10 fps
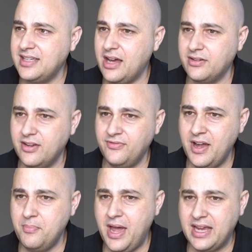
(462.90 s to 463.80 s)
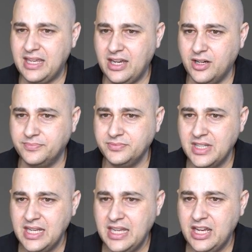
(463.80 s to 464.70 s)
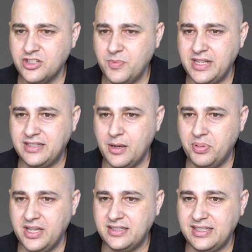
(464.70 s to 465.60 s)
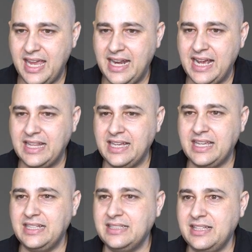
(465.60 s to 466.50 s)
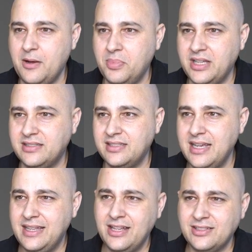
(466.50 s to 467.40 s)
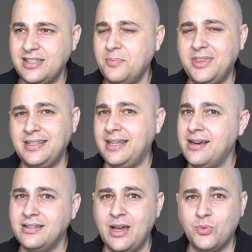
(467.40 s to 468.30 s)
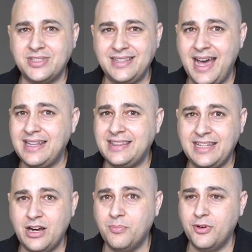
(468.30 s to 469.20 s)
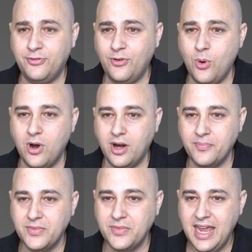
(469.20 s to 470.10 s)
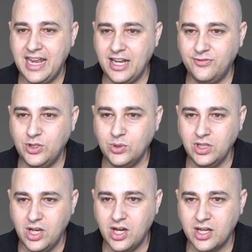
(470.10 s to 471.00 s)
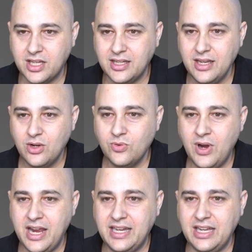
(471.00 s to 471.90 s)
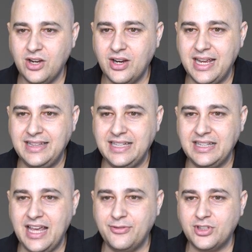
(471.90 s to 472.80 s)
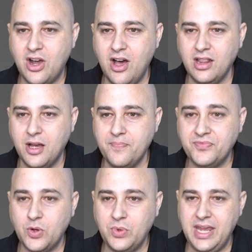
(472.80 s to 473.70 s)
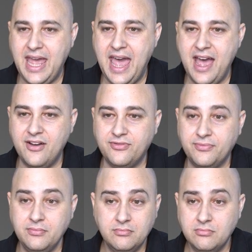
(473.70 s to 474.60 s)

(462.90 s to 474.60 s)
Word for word: this out. If I'm back here, here's My Templates, and I click into templates. There's something there that was not there before. And if you look right here in the left column, we have